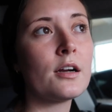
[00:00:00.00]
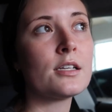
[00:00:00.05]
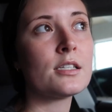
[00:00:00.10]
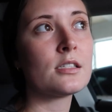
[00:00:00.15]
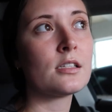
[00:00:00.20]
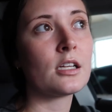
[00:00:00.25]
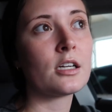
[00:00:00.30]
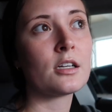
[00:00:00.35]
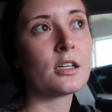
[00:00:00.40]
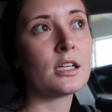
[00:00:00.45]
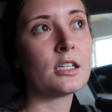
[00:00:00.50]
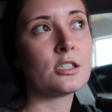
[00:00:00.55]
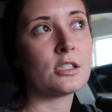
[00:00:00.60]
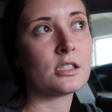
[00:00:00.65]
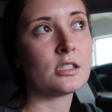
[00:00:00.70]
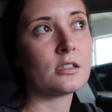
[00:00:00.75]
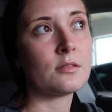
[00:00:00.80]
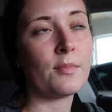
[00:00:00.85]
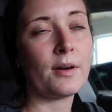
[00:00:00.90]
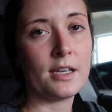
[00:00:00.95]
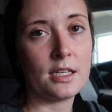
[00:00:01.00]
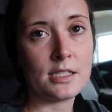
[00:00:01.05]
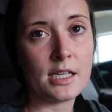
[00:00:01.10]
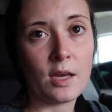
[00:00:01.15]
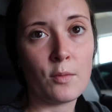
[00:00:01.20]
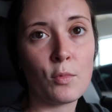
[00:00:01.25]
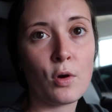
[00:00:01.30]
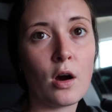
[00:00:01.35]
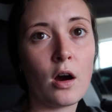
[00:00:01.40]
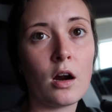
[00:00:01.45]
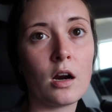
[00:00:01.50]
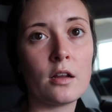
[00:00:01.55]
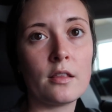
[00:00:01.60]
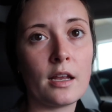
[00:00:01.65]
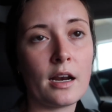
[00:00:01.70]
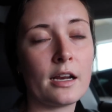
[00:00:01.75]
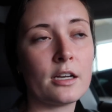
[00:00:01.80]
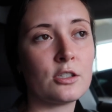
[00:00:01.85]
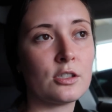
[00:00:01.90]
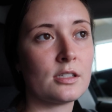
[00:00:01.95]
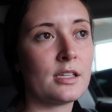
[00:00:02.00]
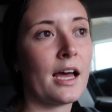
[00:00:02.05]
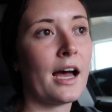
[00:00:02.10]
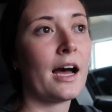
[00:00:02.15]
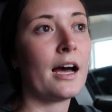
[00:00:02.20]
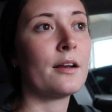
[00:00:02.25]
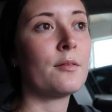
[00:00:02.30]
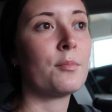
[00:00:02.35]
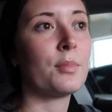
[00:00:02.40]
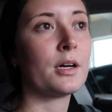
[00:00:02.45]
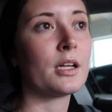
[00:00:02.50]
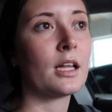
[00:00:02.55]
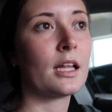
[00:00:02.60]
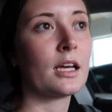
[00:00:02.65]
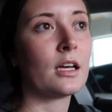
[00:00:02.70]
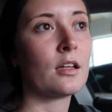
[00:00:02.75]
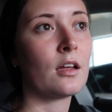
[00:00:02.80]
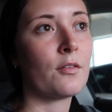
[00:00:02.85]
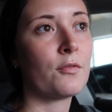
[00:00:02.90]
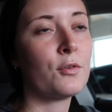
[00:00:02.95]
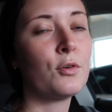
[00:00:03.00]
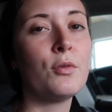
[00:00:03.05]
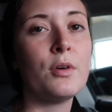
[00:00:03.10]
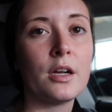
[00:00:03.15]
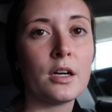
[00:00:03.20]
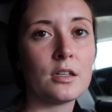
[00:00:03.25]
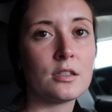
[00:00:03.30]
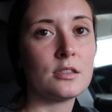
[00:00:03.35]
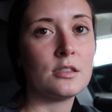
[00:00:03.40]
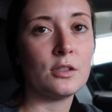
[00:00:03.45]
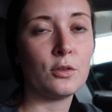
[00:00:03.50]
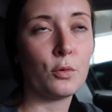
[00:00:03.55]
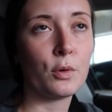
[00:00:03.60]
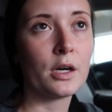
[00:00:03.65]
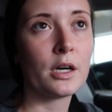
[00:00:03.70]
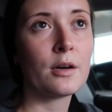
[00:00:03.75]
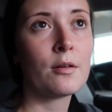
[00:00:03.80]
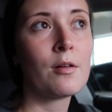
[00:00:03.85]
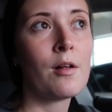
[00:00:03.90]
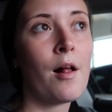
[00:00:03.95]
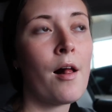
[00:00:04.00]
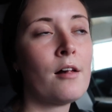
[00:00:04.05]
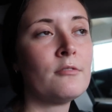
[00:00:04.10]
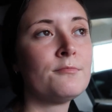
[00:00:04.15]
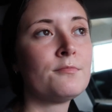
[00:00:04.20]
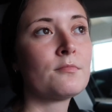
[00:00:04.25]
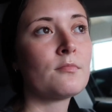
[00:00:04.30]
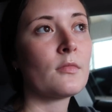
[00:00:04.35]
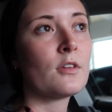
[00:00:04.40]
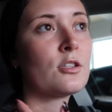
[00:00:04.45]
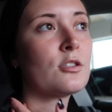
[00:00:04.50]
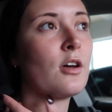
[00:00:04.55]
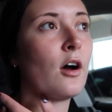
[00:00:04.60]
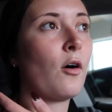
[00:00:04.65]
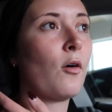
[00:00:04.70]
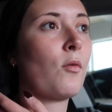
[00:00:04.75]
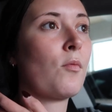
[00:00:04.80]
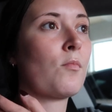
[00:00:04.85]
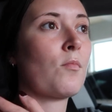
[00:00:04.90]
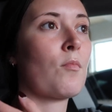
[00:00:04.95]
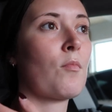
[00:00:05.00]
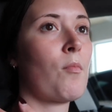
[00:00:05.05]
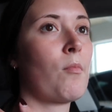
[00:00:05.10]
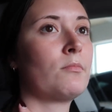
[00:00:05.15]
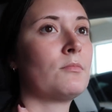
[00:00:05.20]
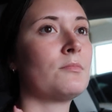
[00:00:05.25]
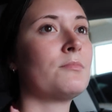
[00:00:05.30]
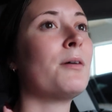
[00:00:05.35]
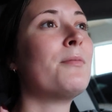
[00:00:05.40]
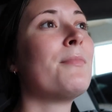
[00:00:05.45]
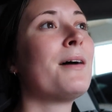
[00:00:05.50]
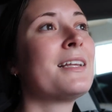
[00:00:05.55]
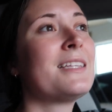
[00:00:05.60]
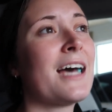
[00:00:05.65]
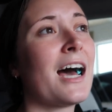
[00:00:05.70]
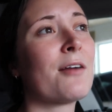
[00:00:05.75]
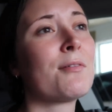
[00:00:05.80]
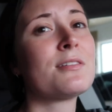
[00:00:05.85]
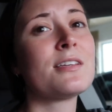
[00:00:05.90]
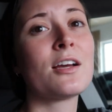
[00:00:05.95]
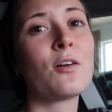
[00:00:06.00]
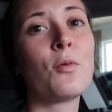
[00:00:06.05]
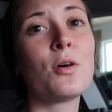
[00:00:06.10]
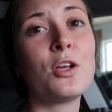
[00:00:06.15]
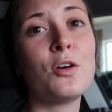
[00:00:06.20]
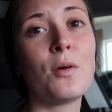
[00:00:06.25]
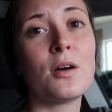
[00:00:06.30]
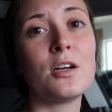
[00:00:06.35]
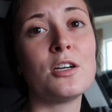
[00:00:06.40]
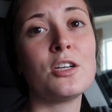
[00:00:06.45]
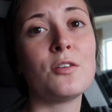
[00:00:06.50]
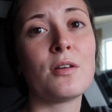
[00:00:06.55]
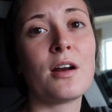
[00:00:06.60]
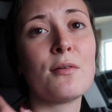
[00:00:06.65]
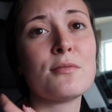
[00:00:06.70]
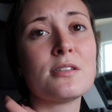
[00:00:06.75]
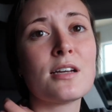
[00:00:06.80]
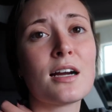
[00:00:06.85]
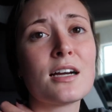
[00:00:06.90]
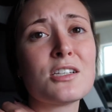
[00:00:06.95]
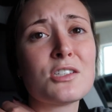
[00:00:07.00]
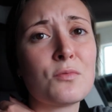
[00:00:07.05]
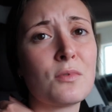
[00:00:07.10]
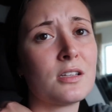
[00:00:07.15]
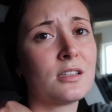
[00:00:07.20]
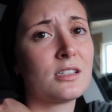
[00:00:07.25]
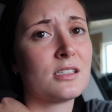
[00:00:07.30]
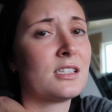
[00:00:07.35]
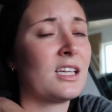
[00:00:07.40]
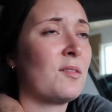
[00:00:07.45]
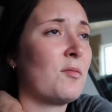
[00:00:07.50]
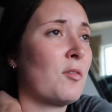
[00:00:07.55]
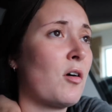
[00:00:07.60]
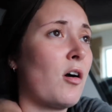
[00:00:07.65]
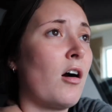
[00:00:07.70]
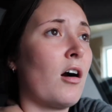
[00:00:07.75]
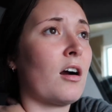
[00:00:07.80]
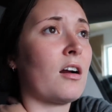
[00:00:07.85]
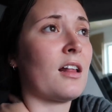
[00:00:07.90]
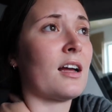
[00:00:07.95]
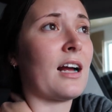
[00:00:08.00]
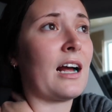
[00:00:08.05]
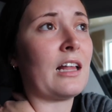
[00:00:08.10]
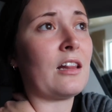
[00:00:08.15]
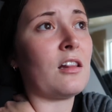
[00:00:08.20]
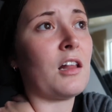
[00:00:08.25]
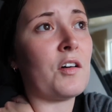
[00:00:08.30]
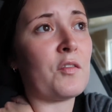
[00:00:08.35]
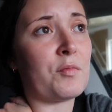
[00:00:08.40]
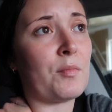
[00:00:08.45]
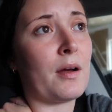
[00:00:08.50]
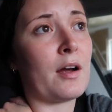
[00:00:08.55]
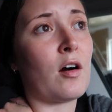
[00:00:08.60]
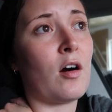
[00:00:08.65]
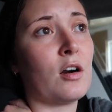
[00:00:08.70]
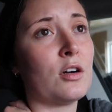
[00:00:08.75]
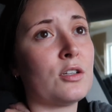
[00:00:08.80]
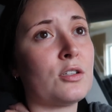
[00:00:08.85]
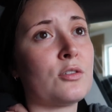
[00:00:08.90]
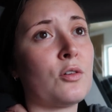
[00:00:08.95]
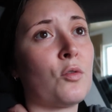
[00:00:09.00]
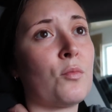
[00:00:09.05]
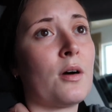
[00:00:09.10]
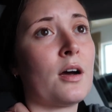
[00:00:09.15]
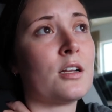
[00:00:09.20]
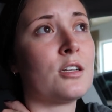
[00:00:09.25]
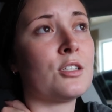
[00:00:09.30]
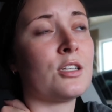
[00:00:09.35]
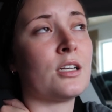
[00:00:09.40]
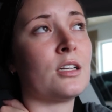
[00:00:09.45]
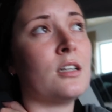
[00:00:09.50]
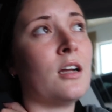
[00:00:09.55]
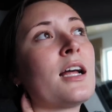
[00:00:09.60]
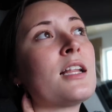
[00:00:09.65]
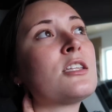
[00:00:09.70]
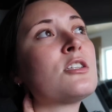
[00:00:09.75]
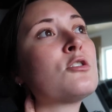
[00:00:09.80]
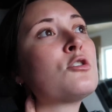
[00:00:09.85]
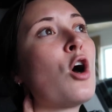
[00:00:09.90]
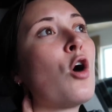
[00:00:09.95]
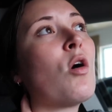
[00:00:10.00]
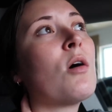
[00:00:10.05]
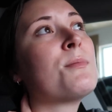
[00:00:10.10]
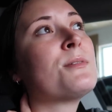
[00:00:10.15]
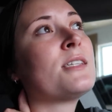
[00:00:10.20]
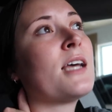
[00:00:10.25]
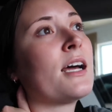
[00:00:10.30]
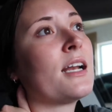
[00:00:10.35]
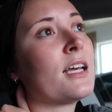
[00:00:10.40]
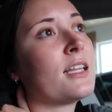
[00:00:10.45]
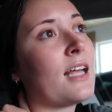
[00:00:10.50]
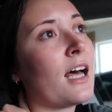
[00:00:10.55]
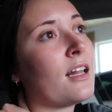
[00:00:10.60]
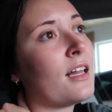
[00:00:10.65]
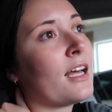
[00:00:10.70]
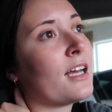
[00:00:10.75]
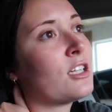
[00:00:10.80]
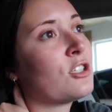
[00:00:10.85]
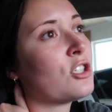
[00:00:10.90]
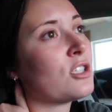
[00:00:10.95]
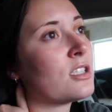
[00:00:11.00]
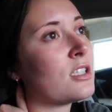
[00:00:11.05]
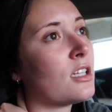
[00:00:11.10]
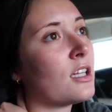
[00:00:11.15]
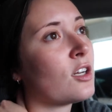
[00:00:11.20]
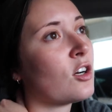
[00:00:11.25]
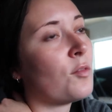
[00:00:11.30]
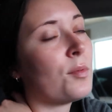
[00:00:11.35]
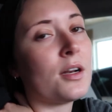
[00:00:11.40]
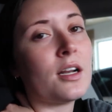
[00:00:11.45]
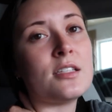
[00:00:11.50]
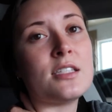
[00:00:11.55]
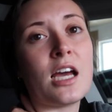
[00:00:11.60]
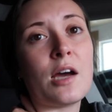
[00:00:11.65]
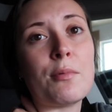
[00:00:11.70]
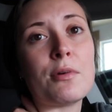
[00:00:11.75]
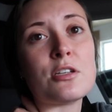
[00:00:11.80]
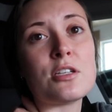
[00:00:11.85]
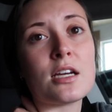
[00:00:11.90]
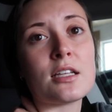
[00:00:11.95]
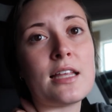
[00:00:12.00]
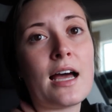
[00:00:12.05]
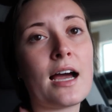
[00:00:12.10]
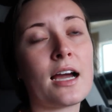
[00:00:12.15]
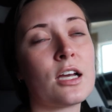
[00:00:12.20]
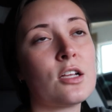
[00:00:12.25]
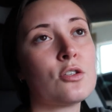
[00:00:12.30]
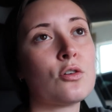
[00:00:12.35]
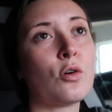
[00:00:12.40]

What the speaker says: is literally just my same car that I just had, but like a few years newer. So my dad was like, what do you want to do? And I was like, I just want the same car. Like, I love my car so much. And it's so upsetting that like just a little bit of damage like that can